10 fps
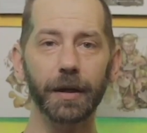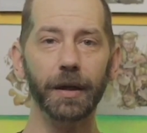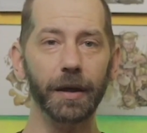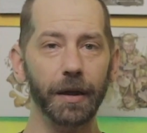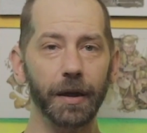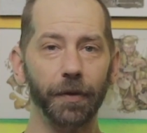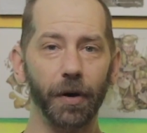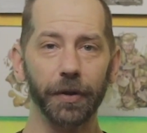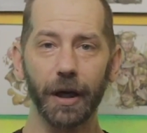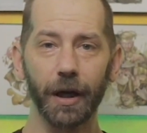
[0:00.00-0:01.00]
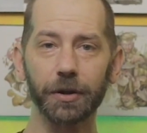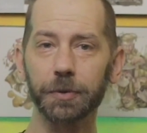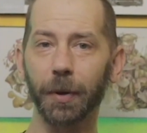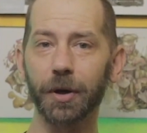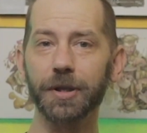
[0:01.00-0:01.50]
If all the characters
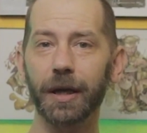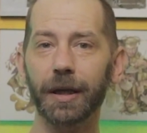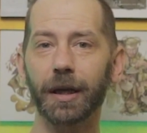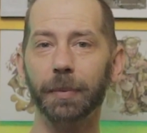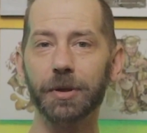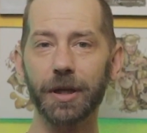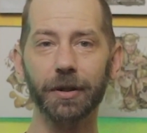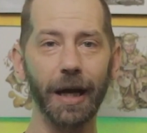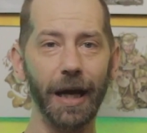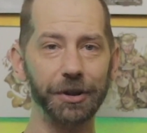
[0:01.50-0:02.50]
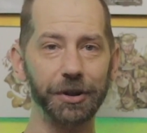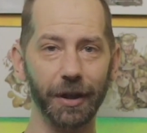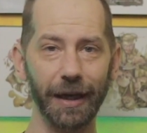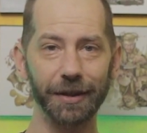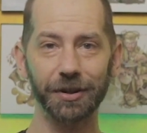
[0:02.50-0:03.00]
partake in a particular action
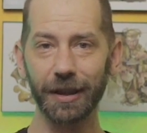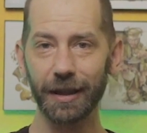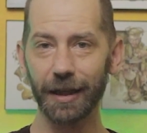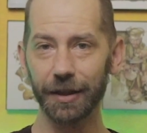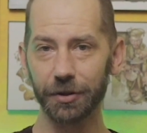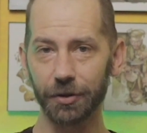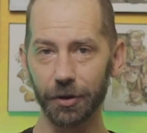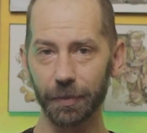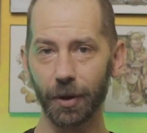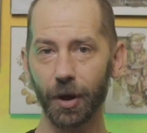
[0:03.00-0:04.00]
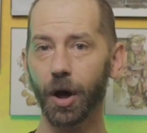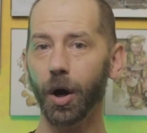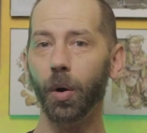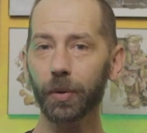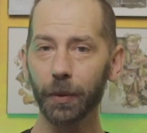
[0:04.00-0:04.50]
like sneaking as a group,
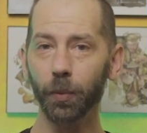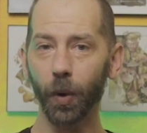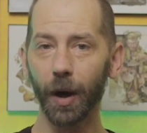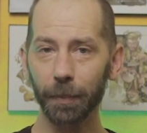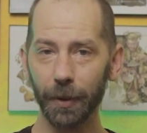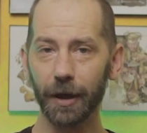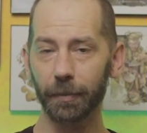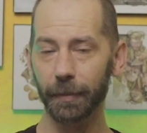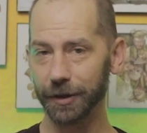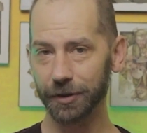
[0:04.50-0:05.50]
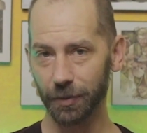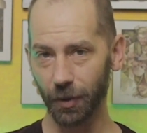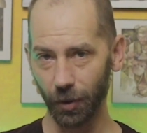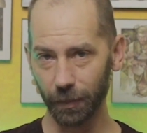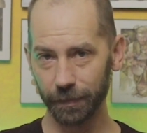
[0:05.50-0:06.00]
only one player makes the
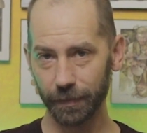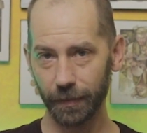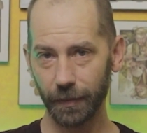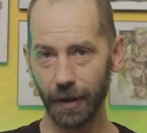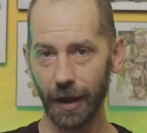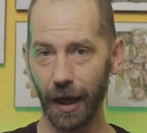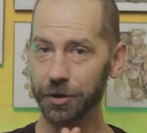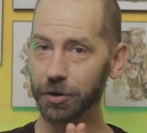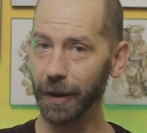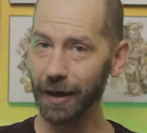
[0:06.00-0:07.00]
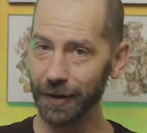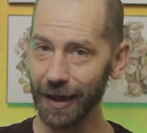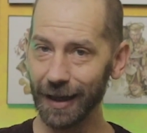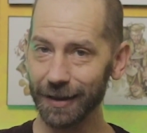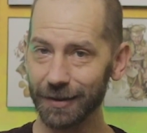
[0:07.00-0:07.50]
roll. As you might have
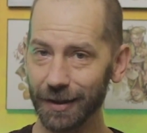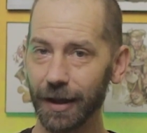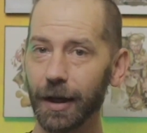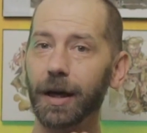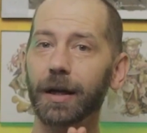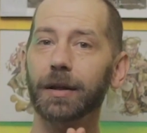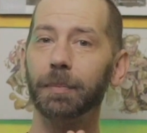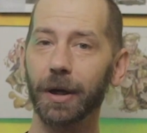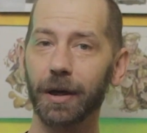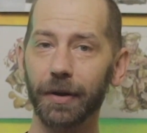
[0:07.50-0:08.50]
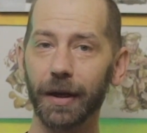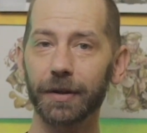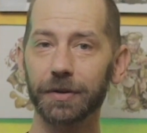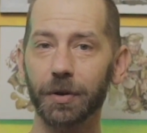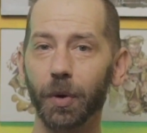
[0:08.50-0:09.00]
guessed, the player that
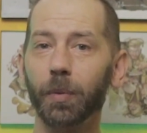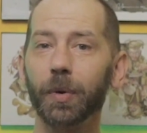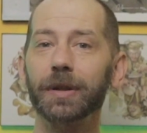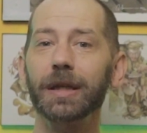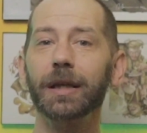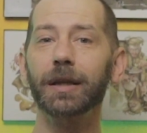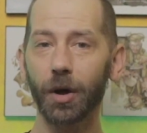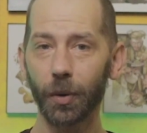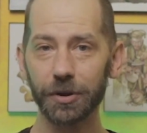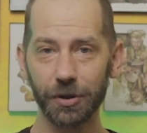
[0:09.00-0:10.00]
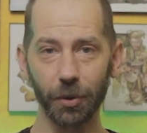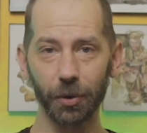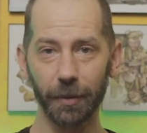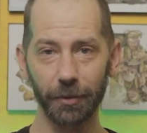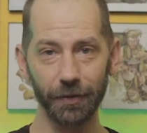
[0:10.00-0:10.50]
is the one with the lowest total
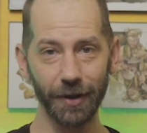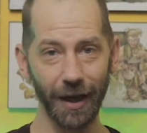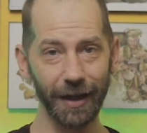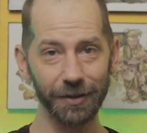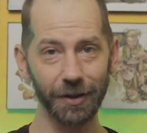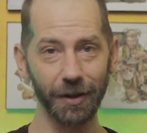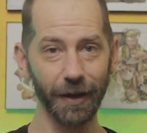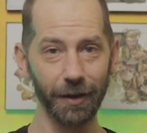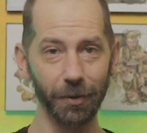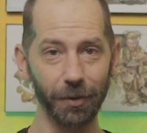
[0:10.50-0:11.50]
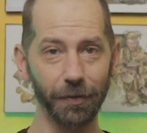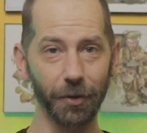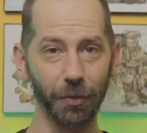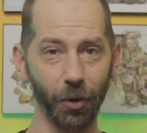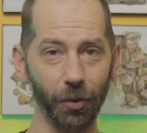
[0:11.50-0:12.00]
number of dice available for the
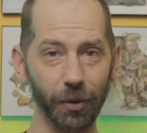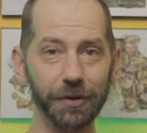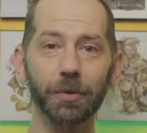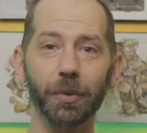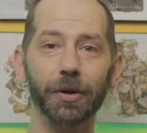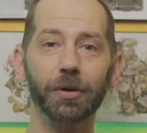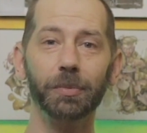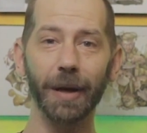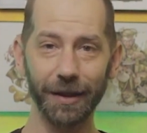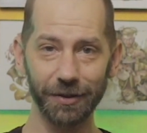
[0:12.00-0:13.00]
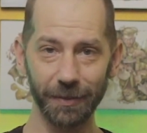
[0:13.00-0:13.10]
roll is the one who makes it.